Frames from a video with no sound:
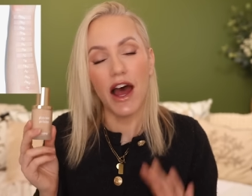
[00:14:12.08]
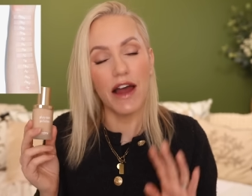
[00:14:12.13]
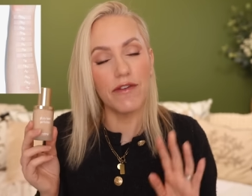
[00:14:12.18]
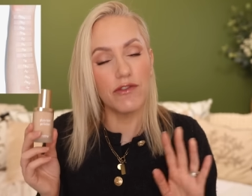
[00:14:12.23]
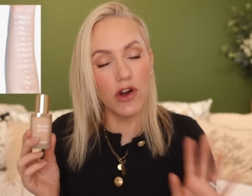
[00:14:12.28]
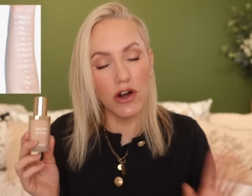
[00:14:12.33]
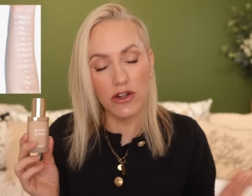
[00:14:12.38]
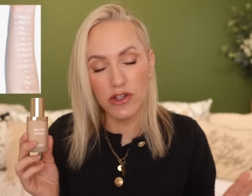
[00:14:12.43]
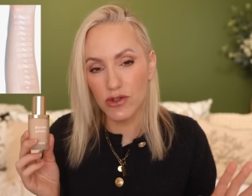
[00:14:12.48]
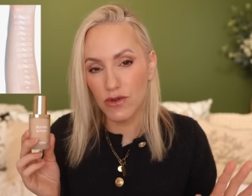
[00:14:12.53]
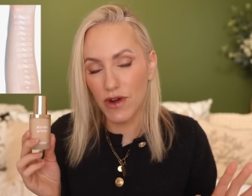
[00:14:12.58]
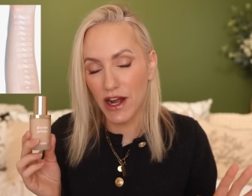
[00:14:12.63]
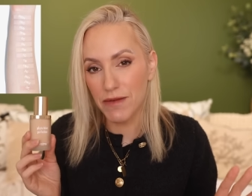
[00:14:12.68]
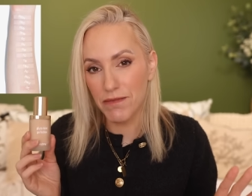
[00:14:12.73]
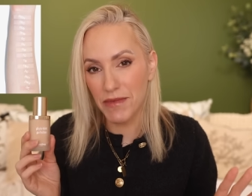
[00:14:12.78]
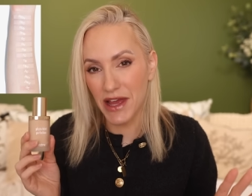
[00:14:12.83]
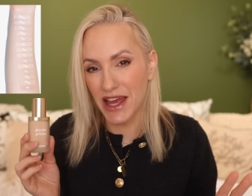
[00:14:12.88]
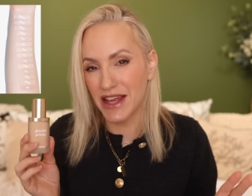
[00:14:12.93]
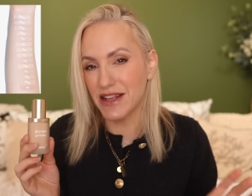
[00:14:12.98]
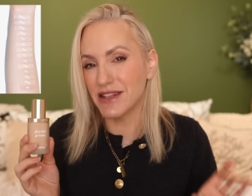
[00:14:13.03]
I've got to
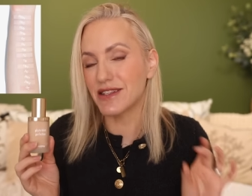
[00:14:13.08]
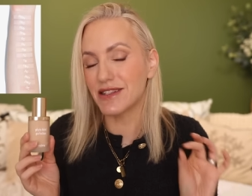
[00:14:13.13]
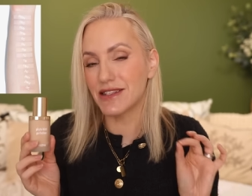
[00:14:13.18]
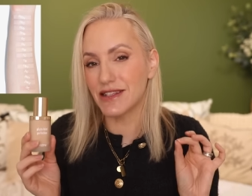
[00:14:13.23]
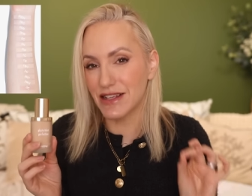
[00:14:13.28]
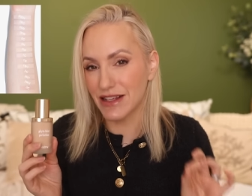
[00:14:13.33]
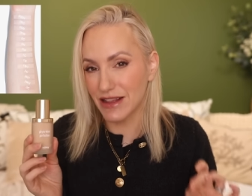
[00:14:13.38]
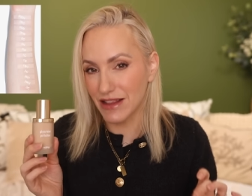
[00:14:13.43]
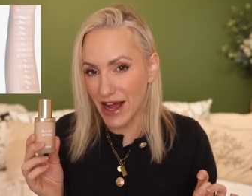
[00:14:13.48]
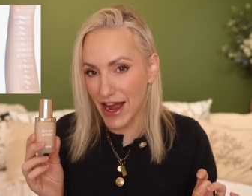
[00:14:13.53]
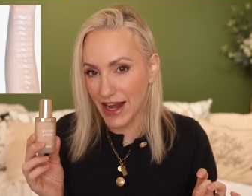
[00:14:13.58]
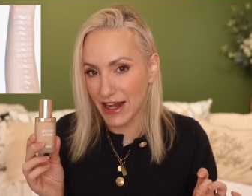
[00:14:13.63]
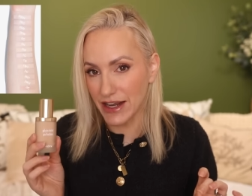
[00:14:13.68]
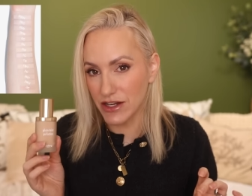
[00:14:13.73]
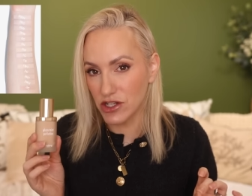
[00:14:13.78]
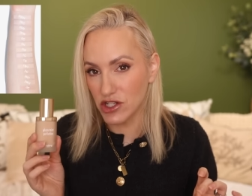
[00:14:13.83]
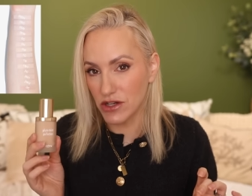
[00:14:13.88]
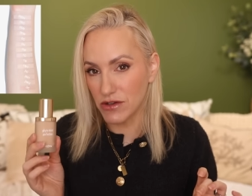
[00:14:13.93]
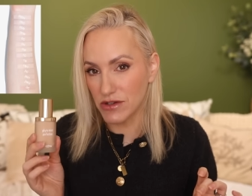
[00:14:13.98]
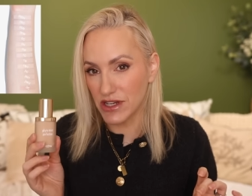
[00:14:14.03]
admit is slightly
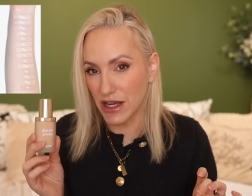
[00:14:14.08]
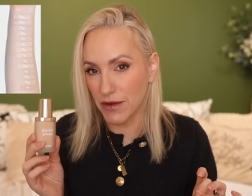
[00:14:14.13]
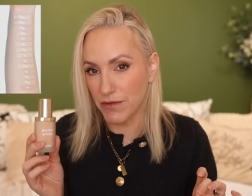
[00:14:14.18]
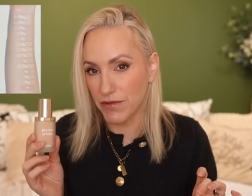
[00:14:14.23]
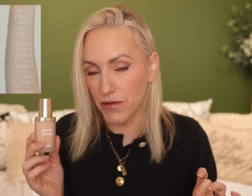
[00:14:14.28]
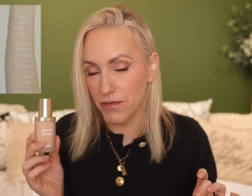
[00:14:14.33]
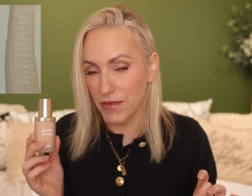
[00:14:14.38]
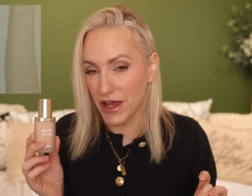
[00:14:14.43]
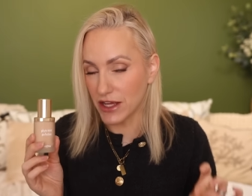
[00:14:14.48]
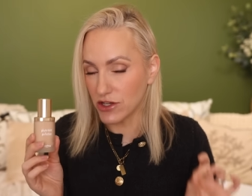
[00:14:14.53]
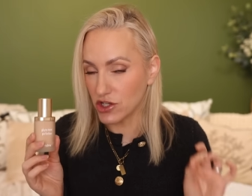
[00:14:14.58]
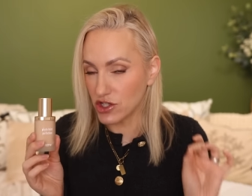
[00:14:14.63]
too deep for me.